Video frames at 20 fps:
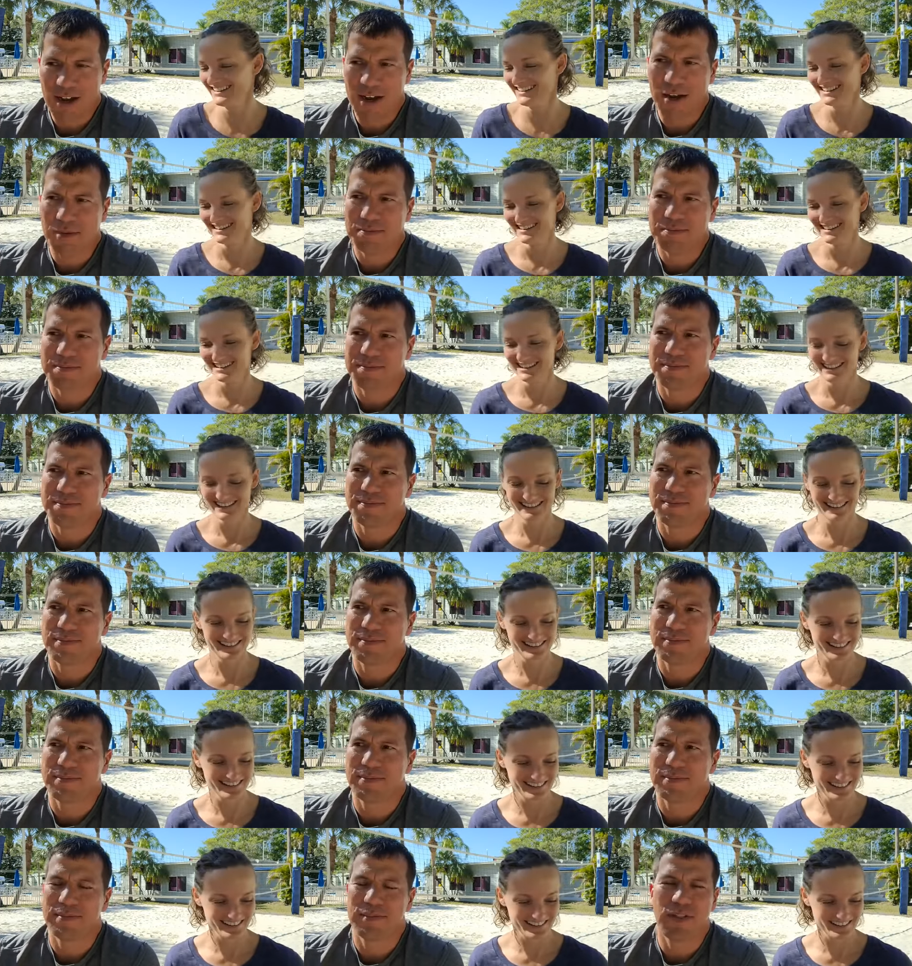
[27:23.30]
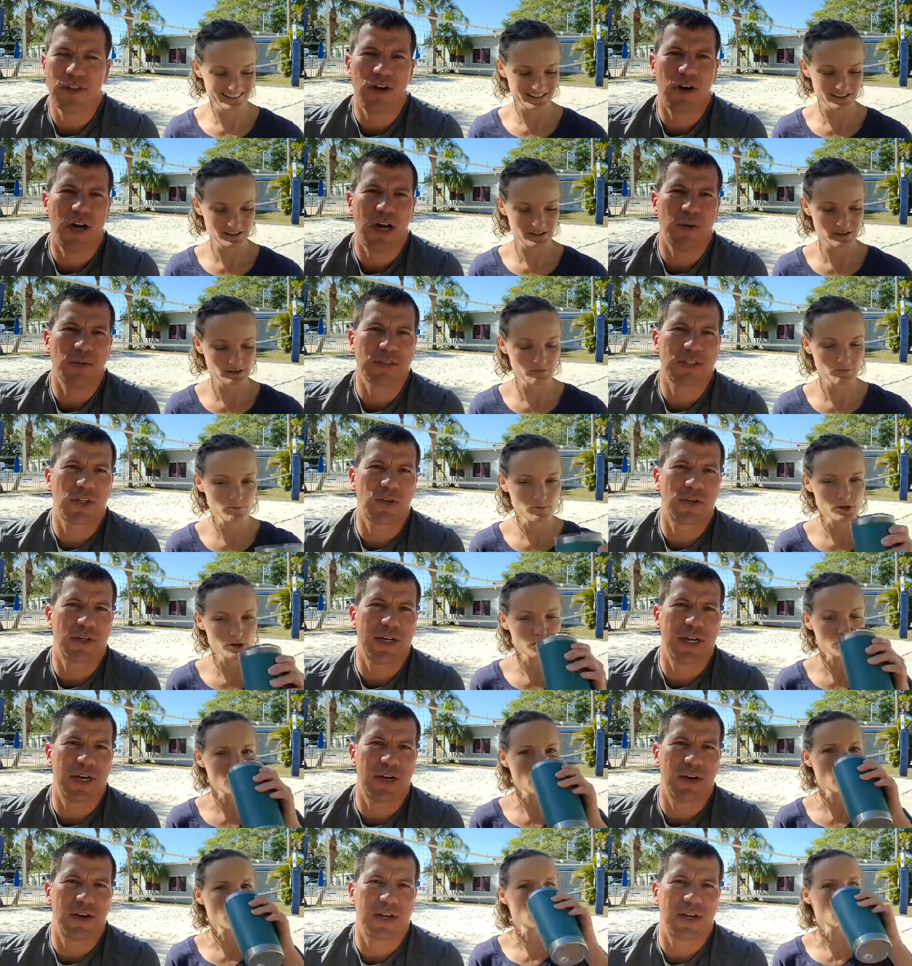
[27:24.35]
Speaker 1: um, no, I was going
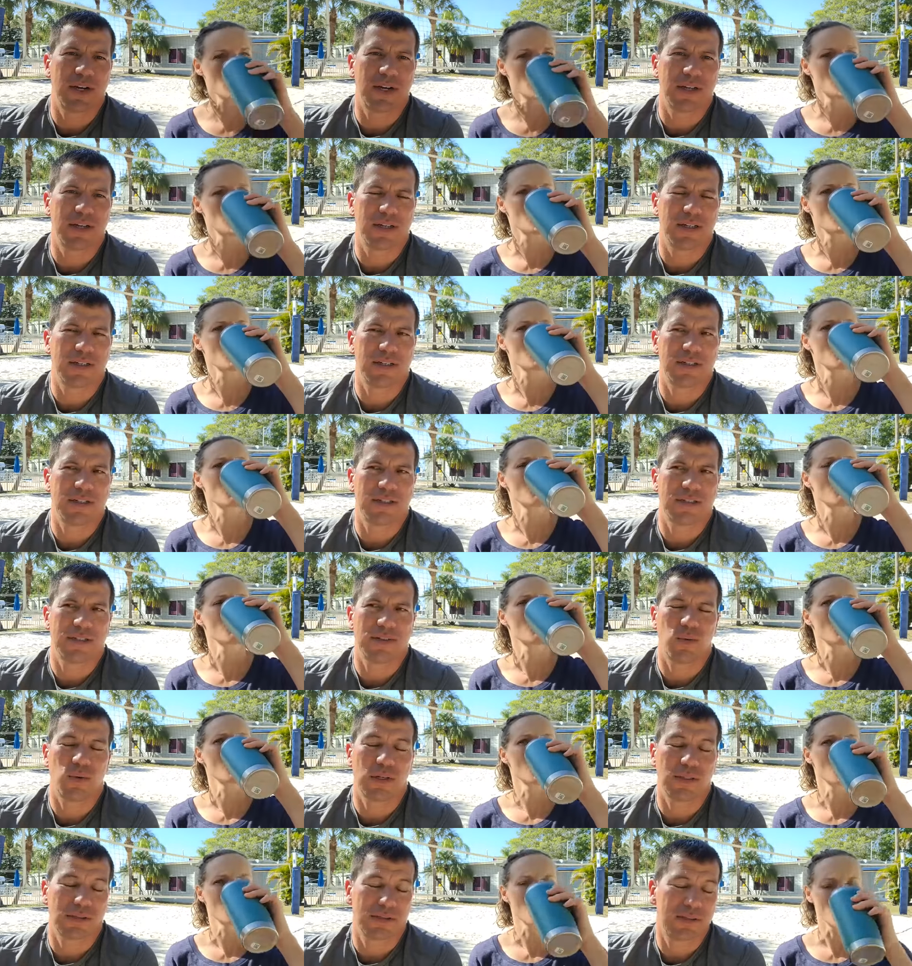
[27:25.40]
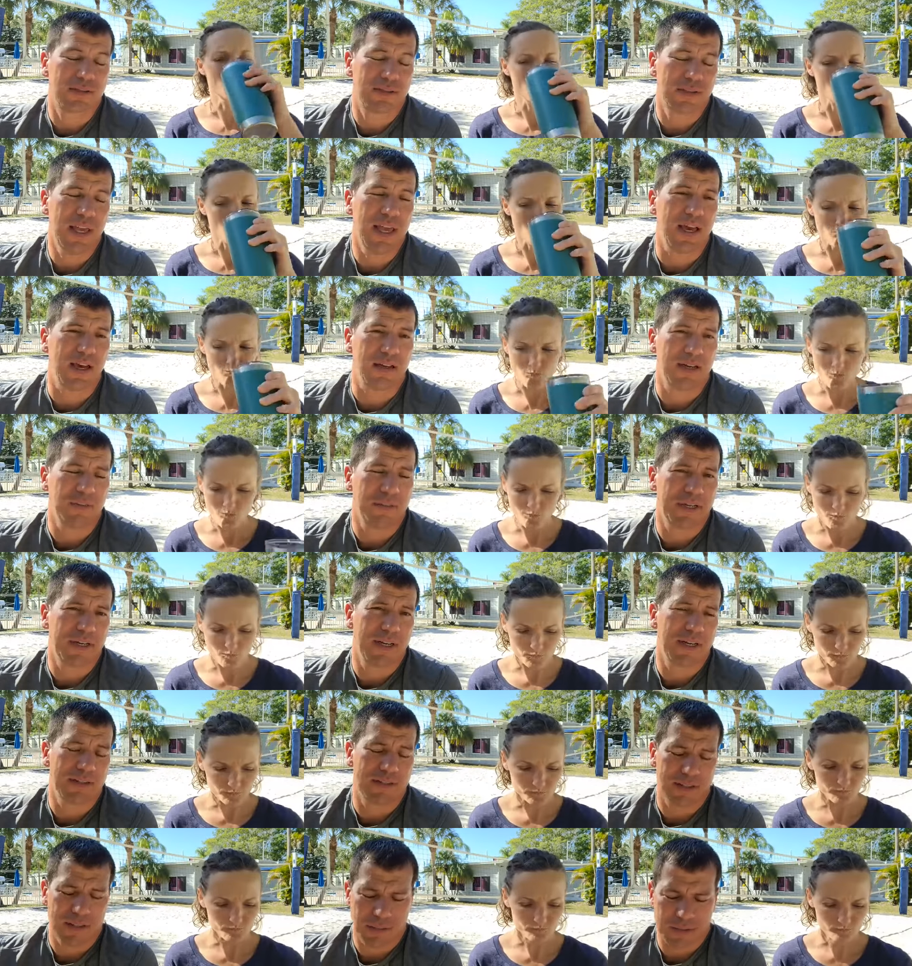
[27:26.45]
down. Uh, well, yeah, I mean, it
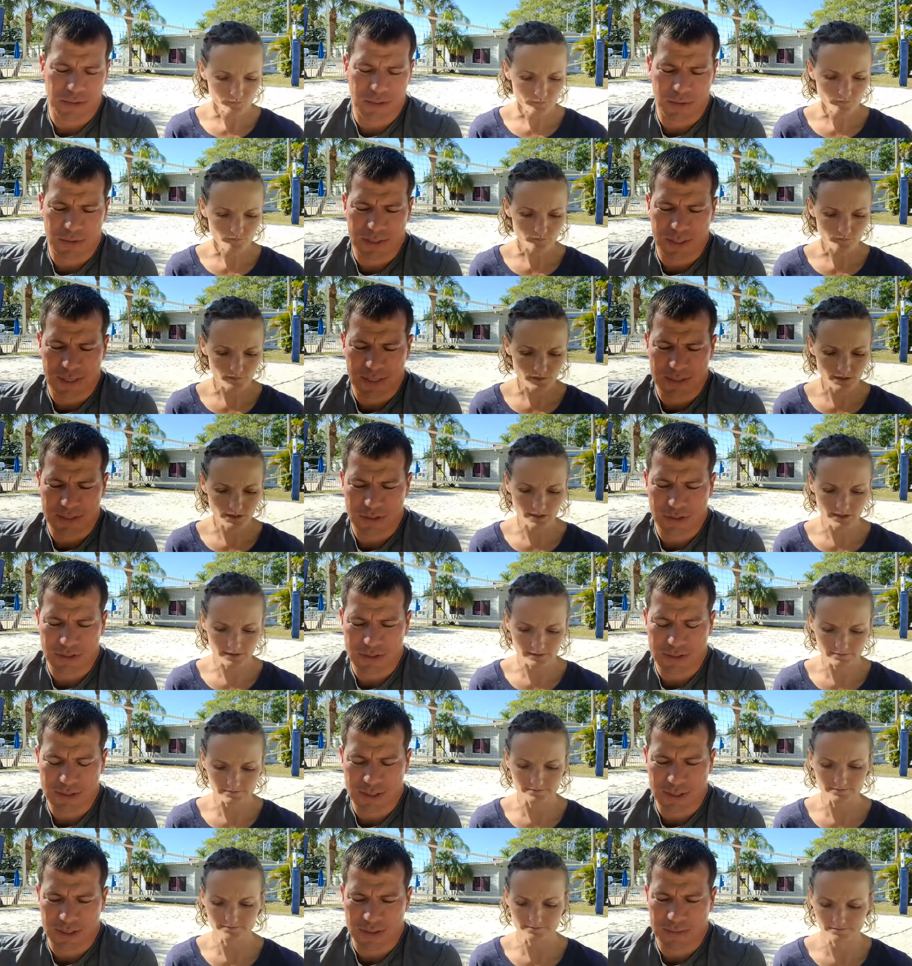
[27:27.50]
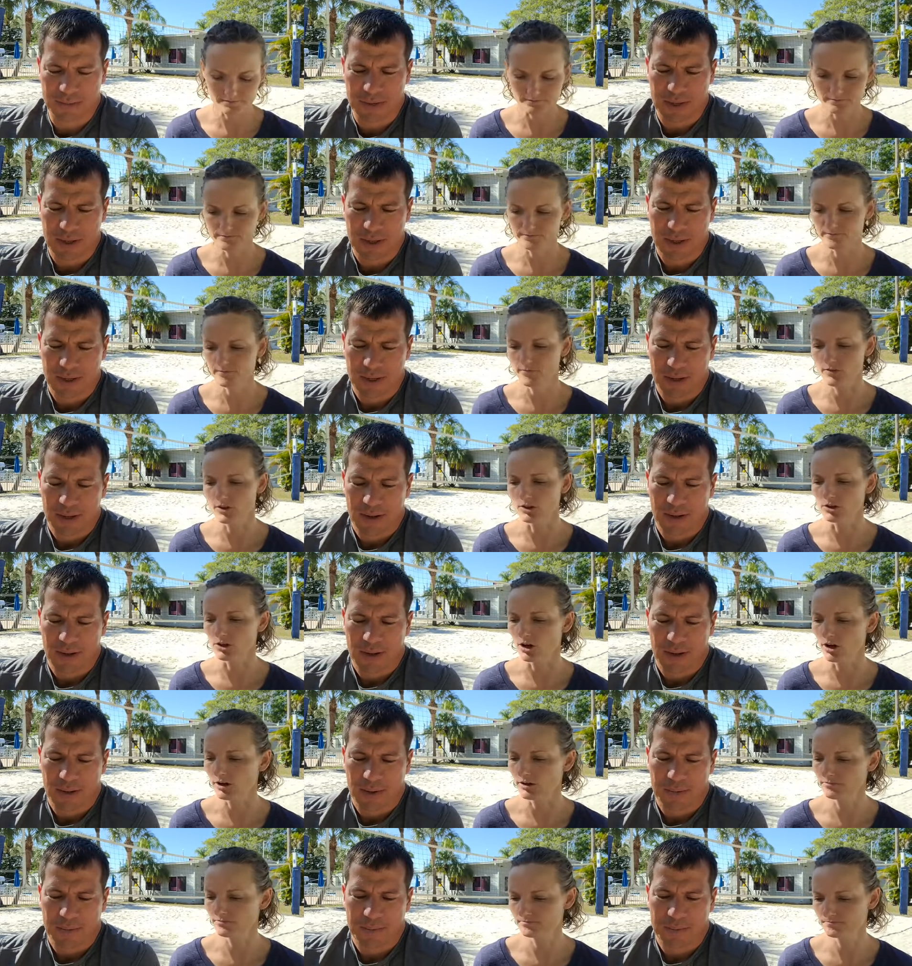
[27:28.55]
has something to do with that. It's just uh, the
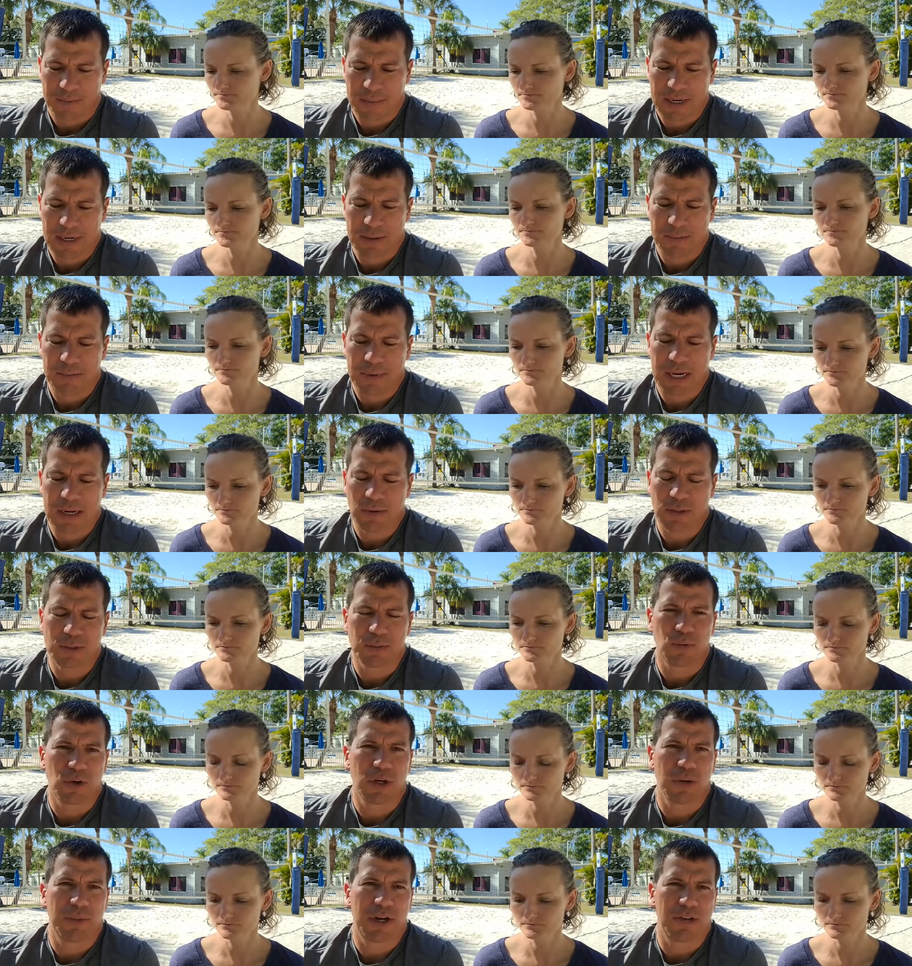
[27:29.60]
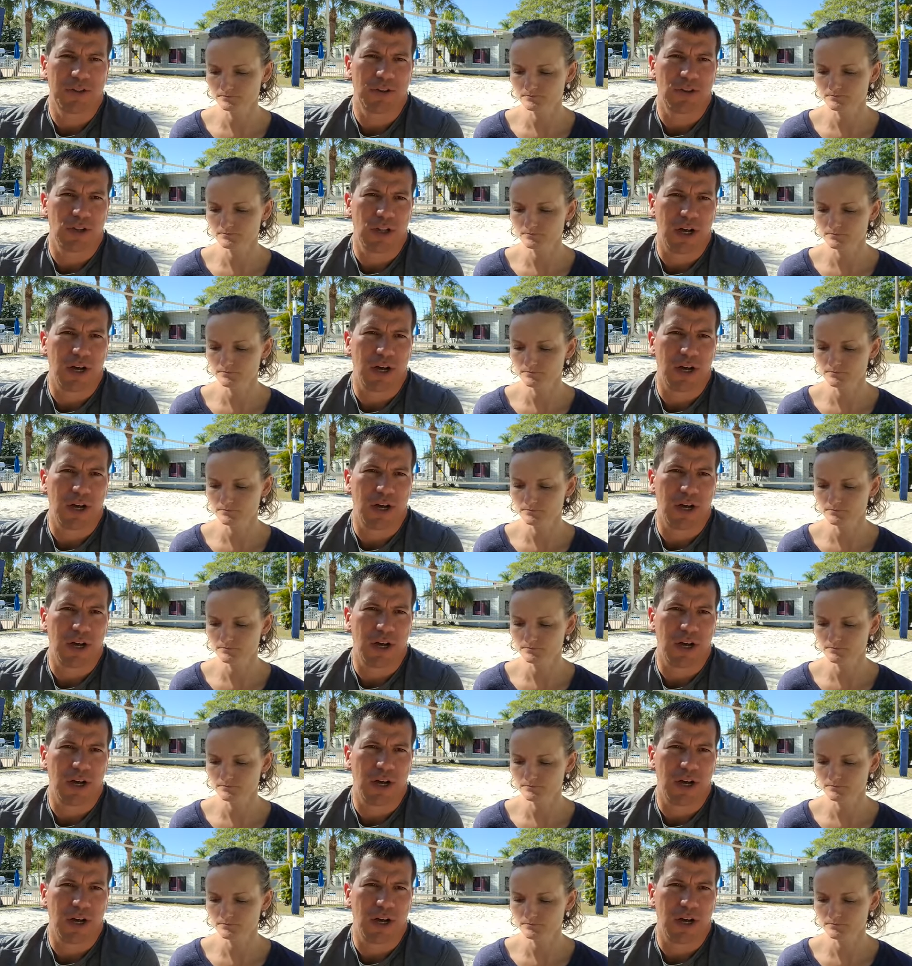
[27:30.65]
law. Mine, mine was more about the